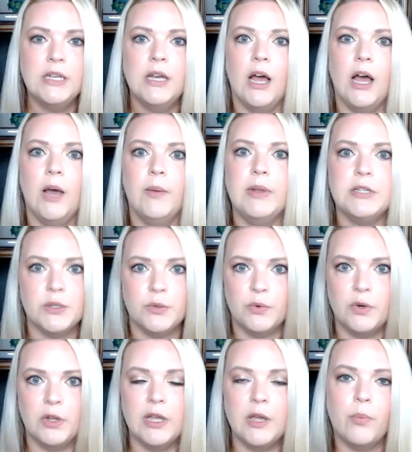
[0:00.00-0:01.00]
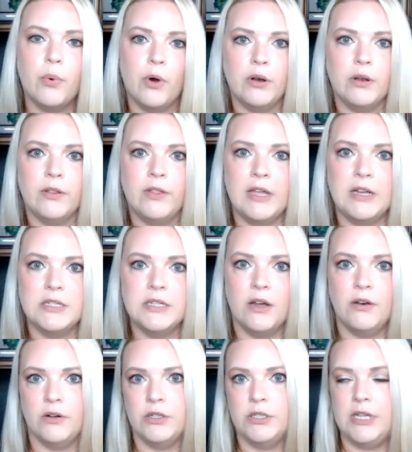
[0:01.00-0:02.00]
And it's a really important thing to
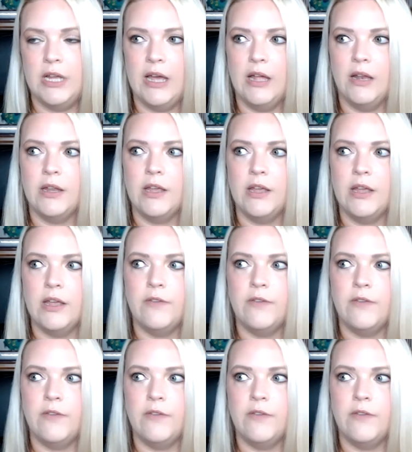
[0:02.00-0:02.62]
understand